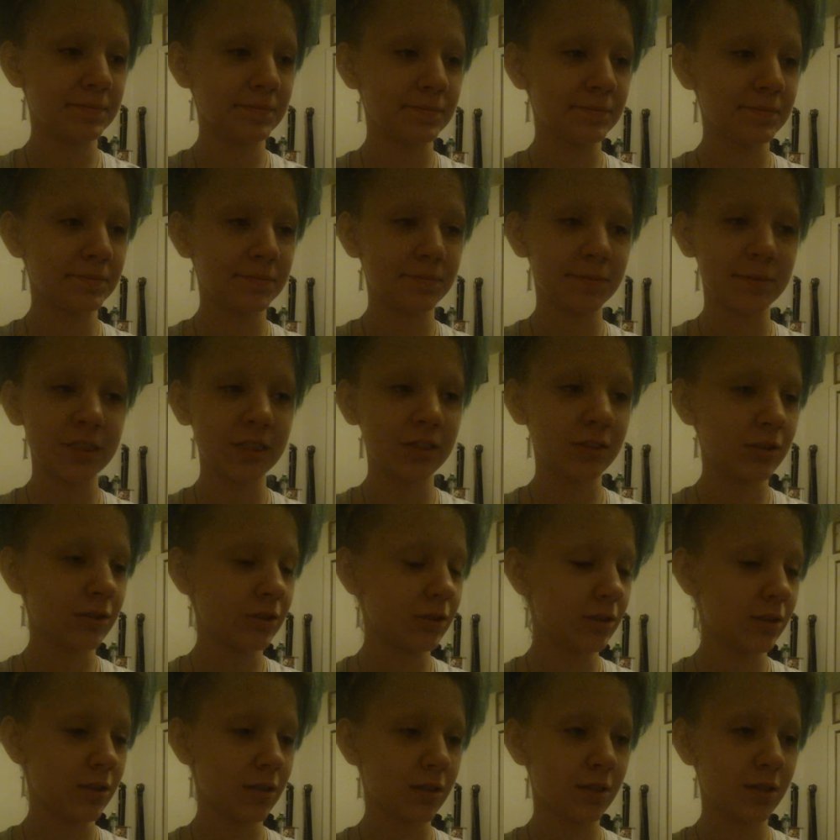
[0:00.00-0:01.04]

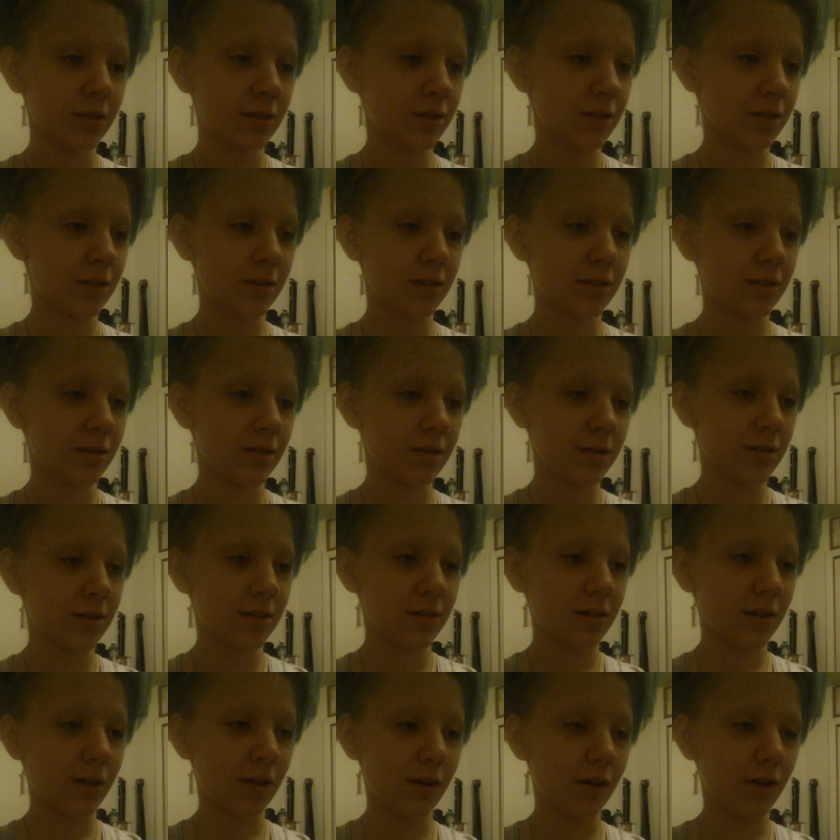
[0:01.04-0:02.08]

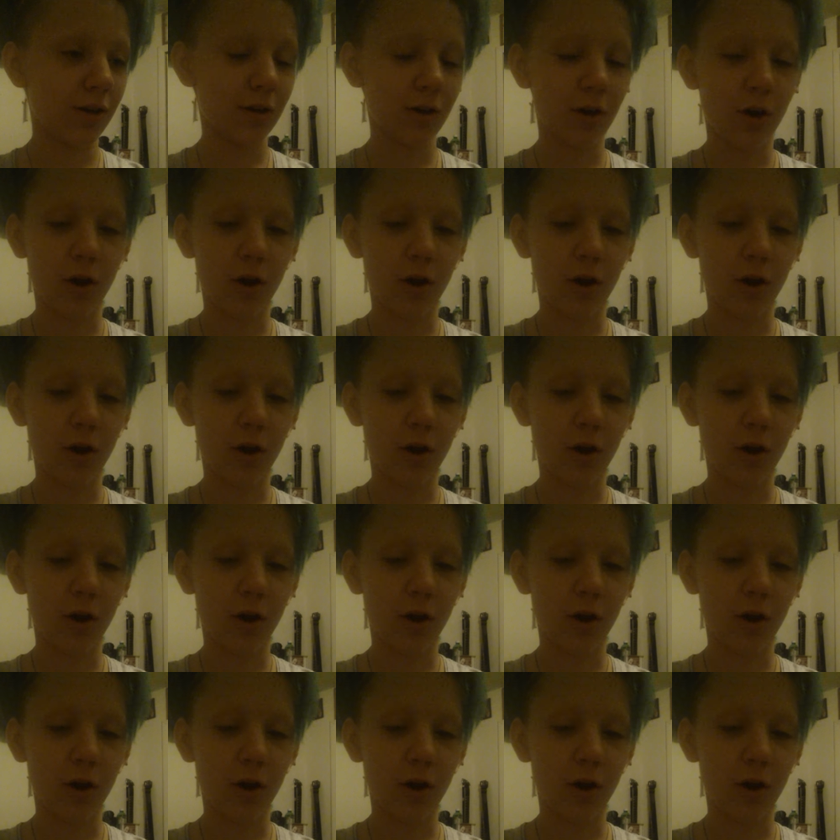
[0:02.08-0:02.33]
(no one is talking)